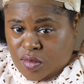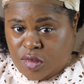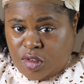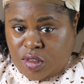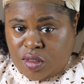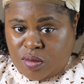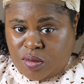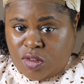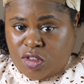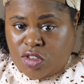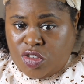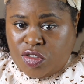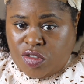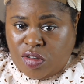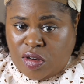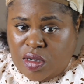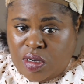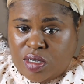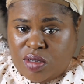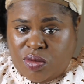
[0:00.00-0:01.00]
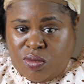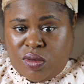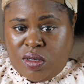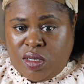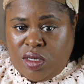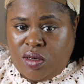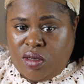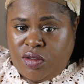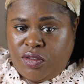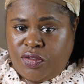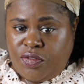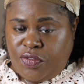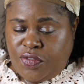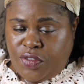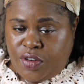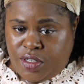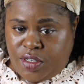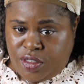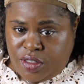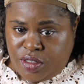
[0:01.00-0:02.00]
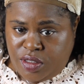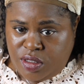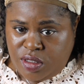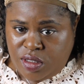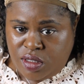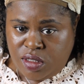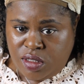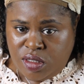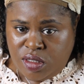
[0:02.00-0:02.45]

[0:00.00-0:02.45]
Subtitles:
I'm going to try the wig on first.